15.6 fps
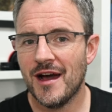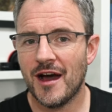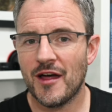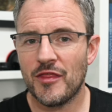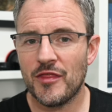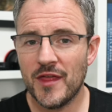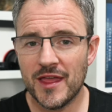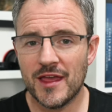I
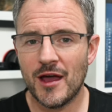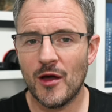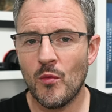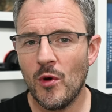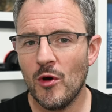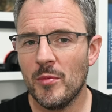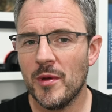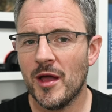think I
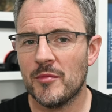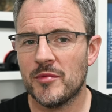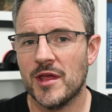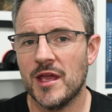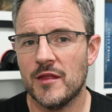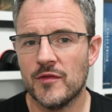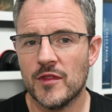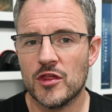will be
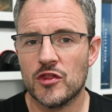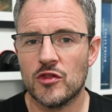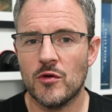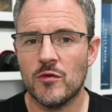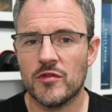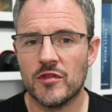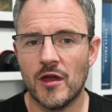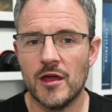updating this
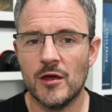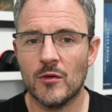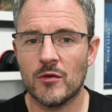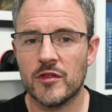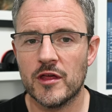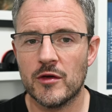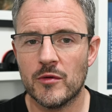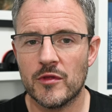show's title
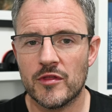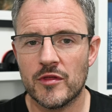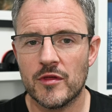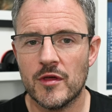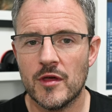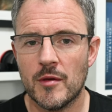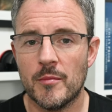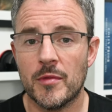sequence
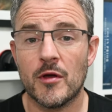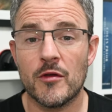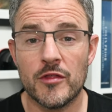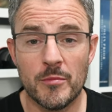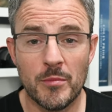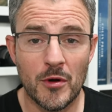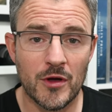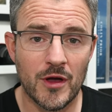because
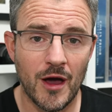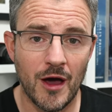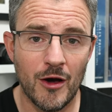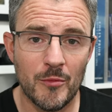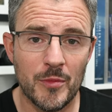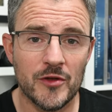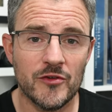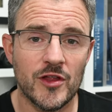the book
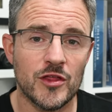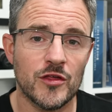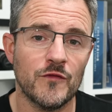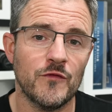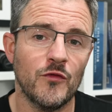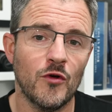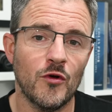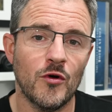I'll be
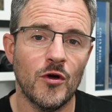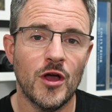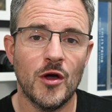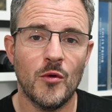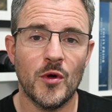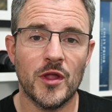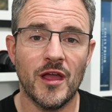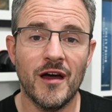reaching for
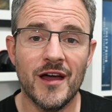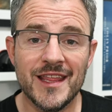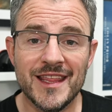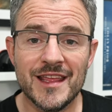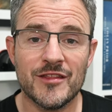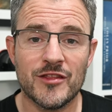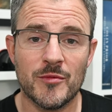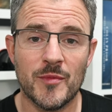when I
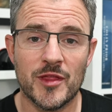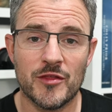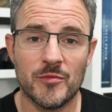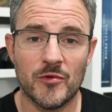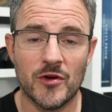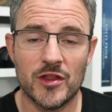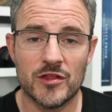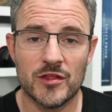need some
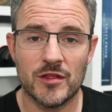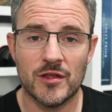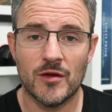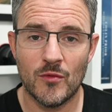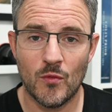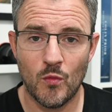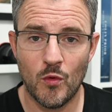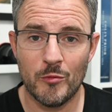inspiration
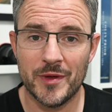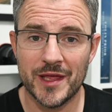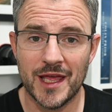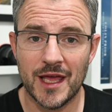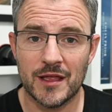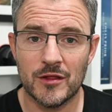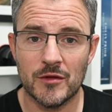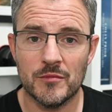will be
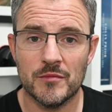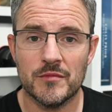Kingdom.